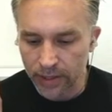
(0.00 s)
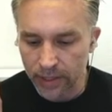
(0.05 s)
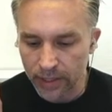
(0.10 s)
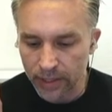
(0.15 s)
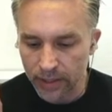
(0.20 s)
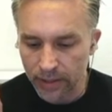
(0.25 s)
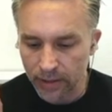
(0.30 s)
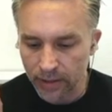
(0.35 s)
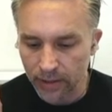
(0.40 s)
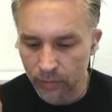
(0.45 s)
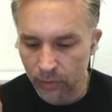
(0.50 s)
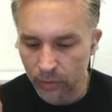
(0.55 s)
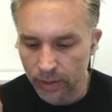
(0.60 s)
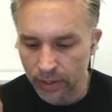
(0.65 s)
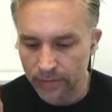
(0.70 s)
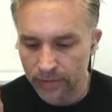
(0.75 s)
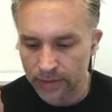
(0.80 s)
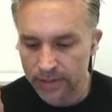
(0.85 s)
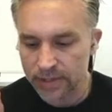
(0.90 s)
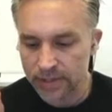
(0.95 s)
here, we'll
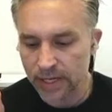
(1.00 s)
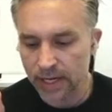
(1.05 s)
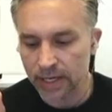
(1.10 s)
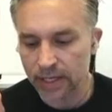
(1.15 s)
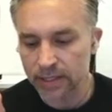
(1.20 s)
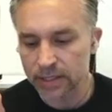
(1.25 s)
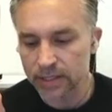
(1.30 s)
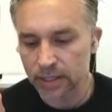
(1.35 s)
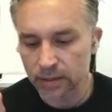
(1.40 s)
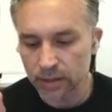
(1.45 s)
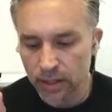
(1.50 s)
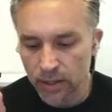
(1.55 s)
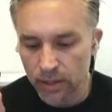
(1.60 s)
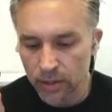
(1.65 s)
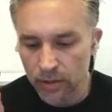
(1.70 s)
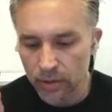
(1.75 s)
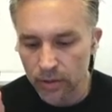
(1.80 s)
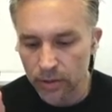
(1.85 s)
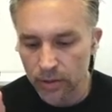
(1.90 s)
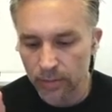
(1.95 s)
give it a second to
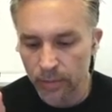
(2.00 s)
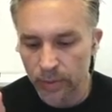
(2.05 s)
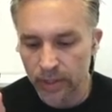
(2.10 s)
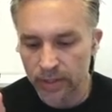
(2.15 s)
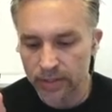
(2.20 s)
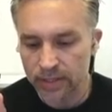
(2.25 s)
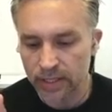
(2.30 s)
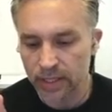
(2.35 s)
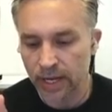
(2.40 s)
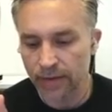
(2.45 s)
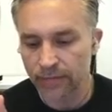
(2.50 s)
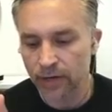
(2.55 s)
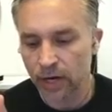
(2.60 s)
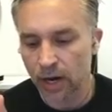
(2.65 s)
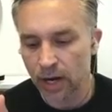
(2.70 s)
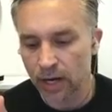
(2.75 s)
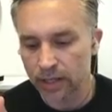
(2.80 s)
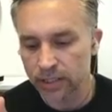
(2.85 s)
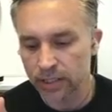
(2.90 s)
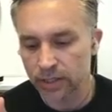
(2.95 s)
load, but it's going to have
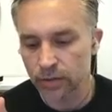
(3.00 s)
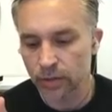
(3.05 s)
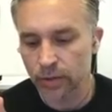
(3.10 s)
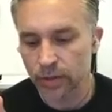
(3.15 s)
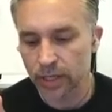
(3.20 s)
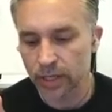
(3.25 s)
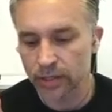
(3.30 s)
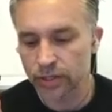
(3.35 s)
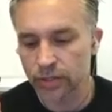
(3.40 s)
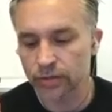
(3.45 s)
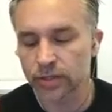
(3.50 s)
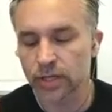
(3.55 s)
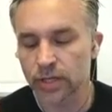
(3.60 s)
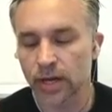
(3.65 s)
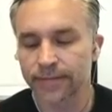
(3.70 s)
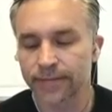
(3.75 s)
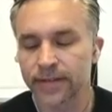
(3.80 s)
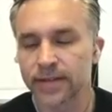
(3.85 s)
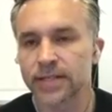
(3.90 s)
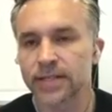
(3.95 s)
content credentials
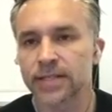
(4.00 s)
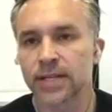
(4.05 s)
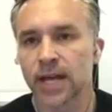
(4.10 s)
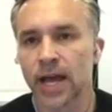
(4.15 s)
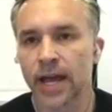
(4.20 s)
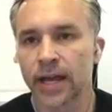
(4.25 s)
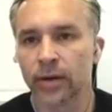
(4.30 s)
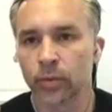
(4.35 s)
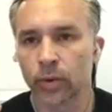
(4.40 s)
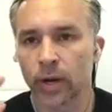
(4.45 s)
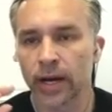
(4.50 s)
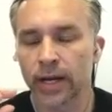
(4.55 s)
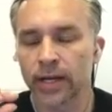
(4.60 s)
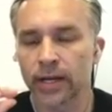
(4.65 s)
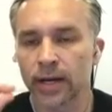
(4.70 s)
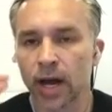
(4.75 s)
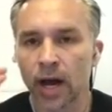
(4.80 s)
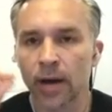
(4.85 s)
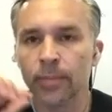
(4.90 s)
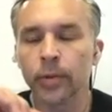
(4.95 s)
off to the side where I
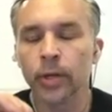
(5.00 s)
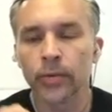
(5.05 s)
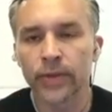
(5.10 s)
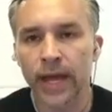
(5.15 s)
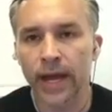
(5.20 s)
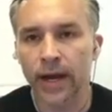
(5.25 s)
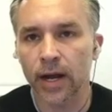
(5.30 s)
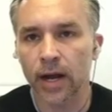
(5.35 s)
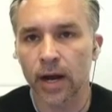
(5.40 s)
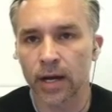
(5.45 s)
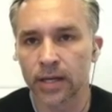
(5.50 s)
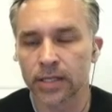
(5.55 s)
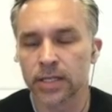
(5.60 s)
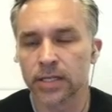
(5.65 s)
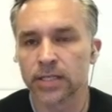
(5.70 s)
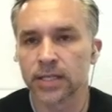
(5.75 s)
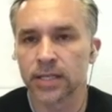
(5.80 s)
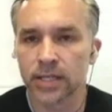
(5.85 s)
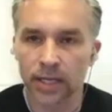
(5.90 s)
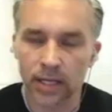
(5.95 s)
can upload that
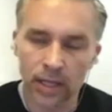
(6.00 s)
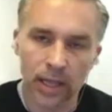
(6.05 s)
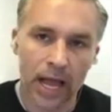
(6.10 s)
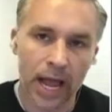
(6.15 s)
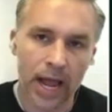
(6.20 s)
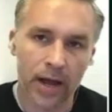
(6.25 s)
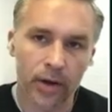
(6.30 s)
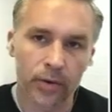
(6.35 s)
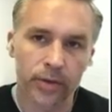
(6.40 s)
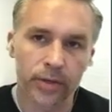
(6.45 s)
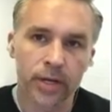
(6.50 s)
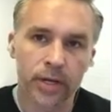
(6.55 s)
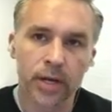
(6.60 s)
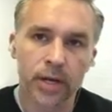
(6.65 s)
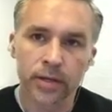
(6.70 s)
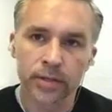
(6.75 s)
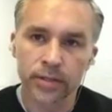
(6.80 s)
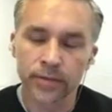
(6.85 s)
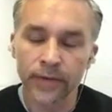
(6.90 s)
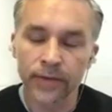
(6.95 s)
content to the cloud.
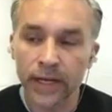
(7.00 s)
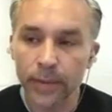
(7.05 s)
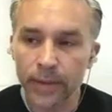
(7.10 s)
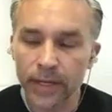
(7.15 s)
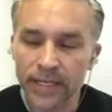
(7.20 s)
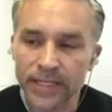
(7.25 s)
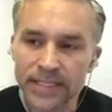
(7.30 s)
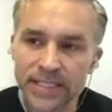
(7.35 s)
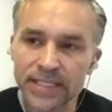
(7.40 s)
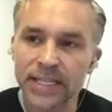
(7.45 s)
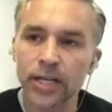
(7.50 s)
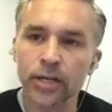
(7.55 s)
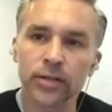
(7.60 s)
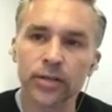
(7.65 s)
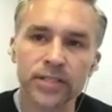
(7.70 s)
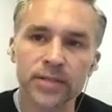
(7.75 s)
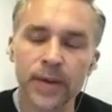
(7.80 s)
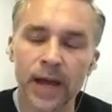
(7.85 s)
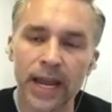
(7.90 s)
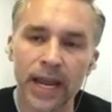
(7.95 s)
So if anybody
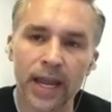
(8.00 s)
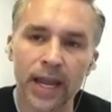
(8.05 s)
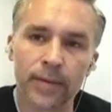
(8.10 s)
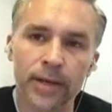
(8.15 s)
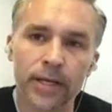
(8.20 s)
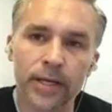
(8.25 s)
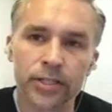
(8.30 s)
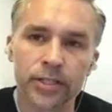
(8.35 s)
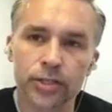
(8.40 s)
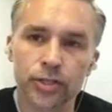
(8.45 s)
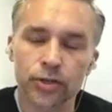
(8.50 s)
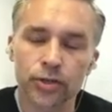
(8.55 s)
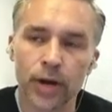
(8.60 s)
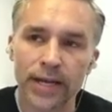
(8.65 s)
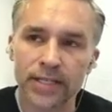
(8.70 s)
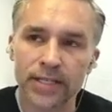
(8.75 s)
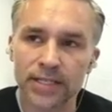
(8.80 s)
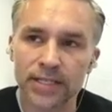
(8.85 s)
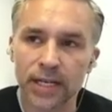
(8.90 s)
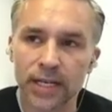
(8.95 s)
steals my image and
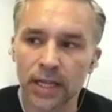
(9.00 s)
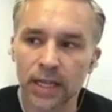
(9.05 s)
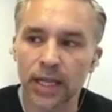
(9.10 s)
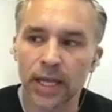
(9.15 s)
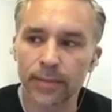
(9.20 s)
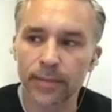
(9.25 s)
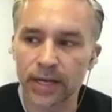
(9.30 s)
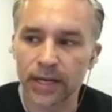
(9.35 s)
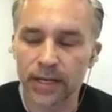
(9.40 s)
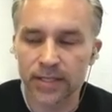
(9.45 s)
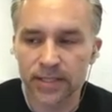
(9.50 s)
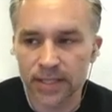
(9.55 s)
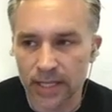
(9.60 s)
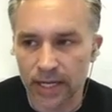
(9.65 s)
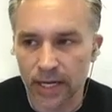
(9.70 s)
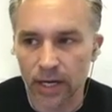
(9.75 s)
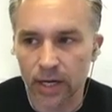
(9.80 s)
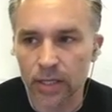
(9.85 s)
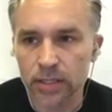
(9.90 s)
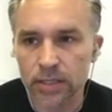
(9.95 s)
tries to claim it as
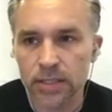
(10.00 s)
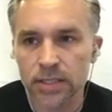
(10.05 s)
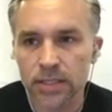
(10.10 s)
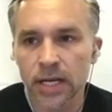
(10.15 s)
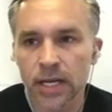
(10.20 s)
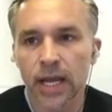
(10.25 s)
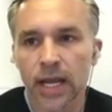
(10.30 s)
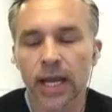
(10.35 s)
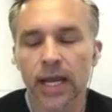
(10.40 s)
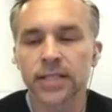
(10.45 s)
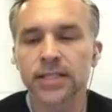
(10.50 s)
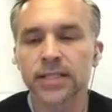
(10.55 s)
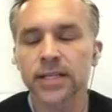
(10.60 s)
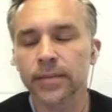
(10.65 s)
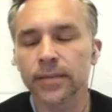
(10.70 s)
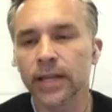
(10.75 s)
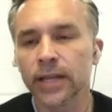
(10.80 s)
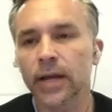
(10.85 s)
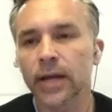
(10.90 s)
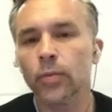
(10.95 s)
theirs, it's
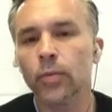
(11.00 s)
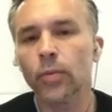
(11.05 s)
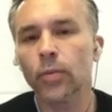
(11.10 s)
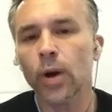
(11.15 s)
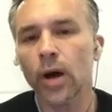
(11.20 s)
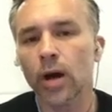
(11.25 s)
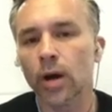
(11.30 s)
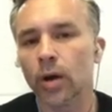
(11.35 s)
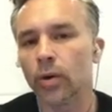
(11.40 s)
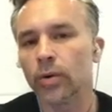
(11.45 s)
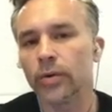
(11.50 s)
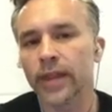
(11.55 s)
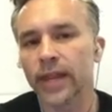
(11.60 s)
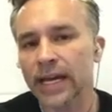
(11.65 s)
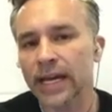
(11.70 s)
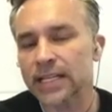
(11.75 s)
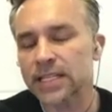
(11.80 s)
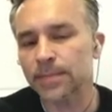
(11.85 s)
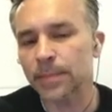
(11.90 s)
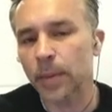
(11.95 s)
going to be like, whoa,
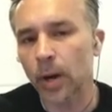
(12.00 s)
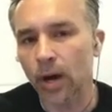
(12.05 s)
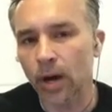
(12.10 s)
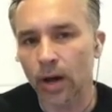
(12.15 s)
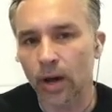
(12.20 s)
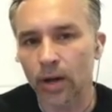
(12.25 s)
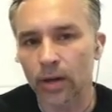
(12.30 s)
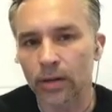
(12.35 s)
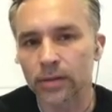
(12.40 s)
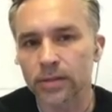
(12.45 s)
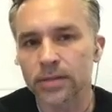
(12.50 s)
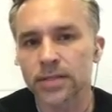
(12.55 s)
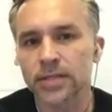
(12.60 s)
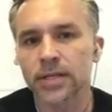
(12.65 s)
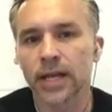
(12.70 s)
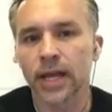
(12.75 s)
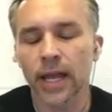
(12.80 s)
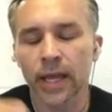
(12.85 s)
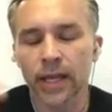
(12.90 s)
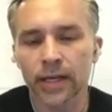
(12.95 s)
that's Paul's.
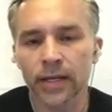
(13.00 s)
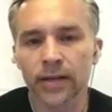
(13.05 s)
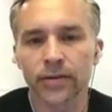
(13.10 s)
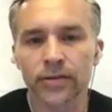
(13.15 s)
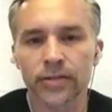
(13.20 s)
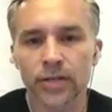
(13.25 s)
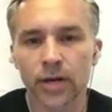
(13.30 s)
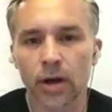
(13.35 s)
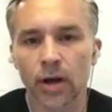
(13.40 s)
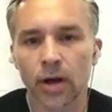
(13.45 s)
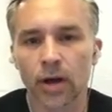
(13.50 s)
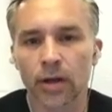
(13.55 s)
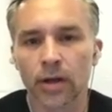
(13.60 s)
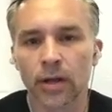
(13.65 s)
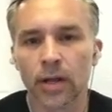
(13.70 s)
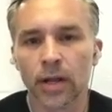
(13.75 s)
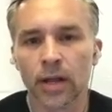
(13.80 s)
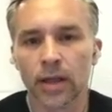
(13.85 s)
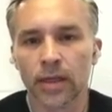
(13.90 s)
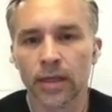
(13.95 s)
And here's
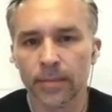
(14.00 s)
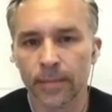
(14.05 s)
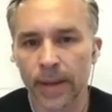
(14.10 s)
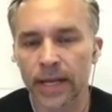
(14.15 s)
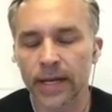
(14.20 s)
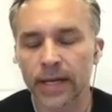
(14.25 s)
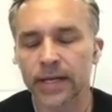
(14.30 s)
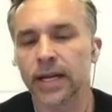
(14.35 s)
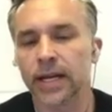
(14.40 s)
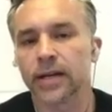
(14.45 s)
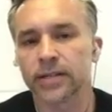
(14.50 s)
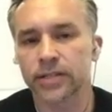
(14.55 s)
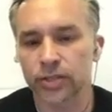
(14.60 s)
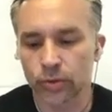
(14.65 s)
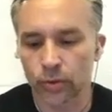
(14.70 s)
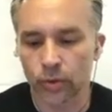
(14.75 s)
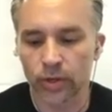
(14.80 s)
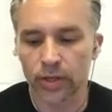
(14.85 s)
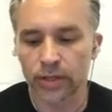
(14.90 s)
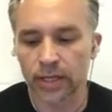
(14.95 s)
all the metadata
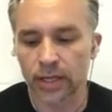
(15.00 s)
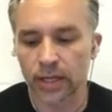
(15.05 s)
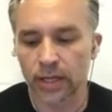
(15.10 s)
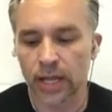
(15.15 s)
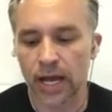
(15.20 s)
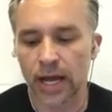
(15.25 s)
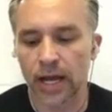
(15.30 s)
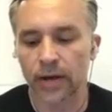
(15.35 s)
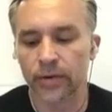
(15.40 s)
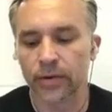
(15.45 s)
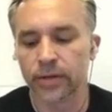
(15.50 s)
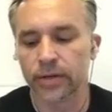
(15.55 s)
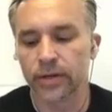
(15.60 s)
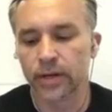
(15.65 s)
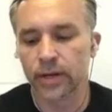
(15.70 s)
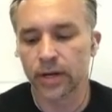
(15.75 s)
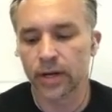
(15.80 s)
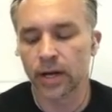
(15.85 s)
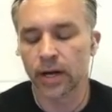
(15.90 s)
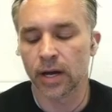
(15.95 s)
stored in the cloud
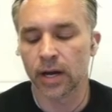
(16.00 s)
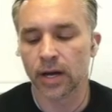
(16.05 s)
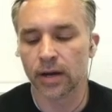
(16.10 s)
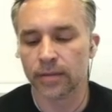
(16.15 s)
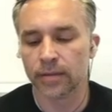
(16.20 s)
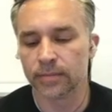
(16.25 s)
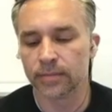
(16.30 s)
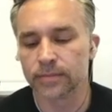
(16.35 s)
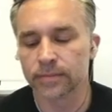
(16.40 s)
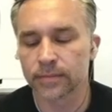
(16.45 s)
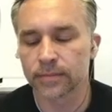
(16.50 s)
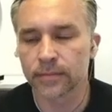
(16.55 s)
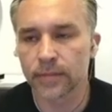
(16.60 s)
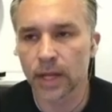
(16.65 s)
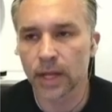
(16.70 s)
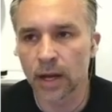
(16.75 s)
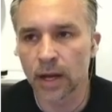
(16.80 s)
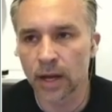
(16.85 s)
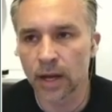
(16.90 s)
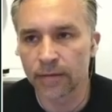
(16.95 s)
um,
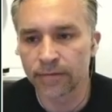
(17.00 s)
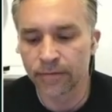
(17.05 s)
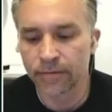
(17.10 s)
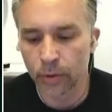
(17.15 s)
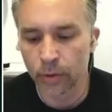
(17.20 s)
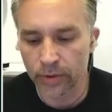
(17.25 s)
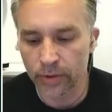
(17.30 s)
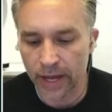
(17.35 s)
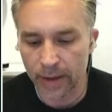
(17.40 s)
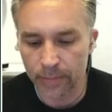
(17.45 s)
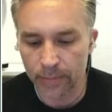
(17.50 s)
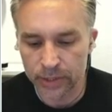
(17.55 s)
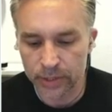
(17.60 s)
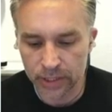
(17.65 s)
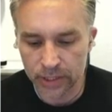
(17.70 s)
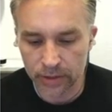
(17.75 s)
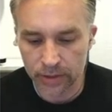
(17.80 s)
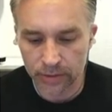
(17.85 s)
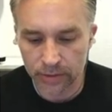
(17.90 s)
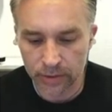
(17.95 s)
uh, for that
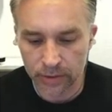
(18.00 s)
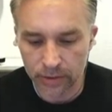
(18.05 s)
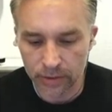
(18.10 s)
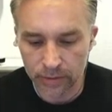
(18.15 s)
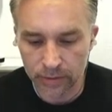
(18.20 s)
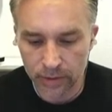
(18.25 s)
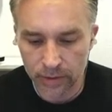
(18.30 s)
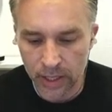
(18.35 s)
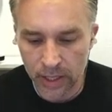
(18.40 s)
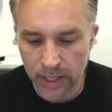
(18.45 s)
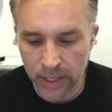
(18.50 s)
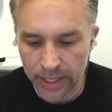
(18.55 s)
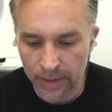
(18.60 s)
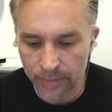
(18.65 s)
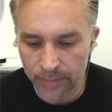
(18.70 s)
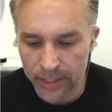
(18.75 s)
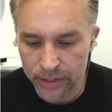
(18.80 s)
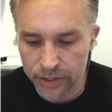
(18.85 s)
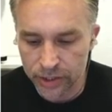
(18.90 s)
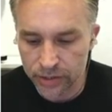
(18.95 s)
particular uh,
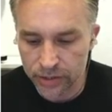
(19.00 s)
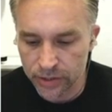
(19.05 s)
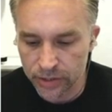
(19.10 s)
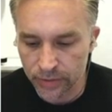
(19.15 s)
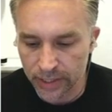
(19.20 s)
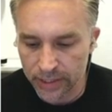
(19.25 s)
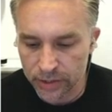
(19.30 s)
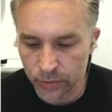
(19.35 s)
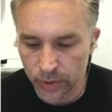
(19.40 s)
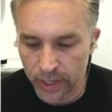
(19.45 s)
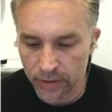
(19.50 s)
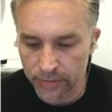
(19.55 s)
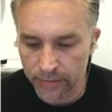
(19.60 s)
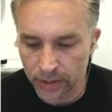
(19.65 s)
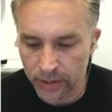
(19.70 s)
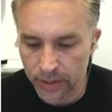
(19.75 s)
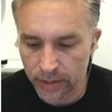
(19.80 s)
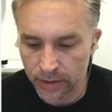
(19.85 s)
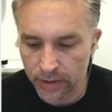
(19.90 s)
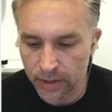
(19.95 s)
image. So that's right over
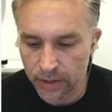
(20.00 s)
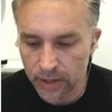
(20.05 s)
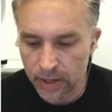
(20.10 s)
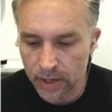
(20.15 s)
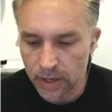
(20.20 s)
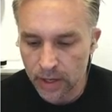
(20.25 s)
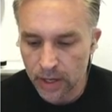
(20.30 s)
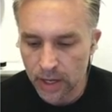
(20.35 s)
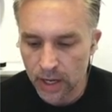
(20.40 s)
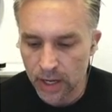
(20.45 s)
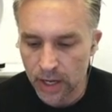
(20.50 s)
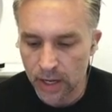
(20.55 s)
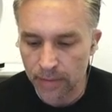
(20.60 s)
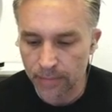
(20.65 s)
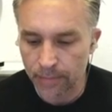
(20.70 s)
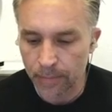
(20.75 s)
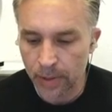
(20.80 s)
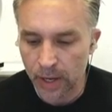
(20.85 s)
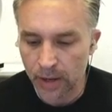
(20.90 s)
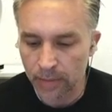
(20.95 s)
here. Uh,
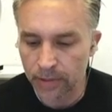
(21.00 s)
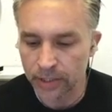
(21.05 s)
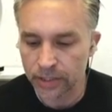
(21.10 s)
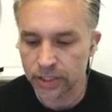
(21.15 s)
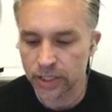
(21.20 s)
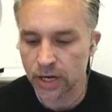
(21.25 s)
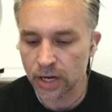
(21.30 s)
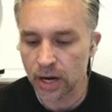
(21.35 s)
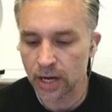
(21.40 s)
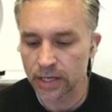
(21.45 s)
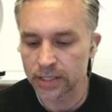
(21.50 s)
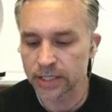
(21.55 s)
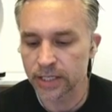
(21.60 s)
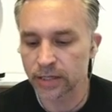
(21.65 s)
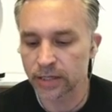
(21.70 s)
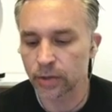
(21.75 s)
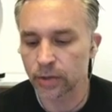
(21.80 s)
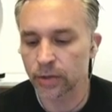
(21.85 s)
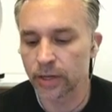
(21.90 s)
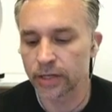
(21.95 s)
publish
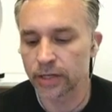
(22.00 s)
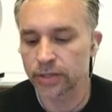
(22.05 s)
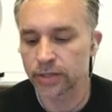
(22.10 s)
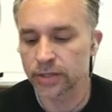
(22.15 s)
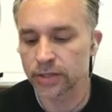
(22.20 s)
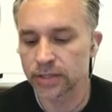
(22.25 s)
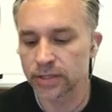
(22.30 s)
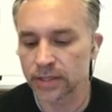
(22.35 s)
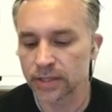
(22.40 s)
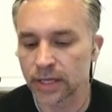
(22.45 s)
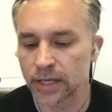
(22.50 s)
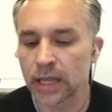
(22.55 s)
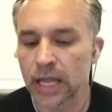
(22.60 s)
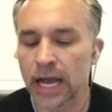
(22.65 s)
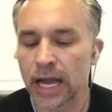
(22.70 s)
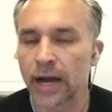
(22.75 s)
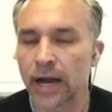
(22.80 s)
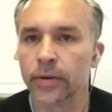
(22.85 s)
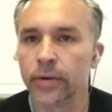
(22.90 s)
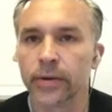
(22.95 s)
content credentials to the
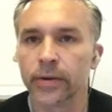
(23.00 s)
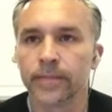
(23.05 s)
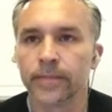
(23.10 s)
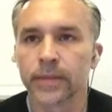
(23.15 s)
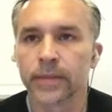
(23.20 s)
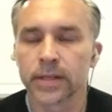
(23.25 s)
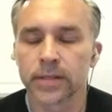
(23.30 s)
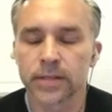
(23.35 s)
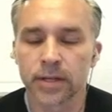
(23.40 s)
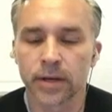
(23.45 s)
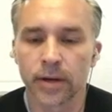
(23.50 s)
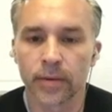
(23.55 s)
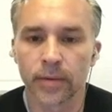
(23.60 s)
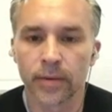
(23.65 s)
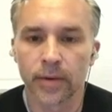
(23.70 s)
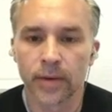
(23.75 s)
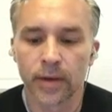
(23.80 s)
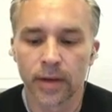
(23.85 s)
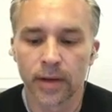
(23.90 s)
cloud. So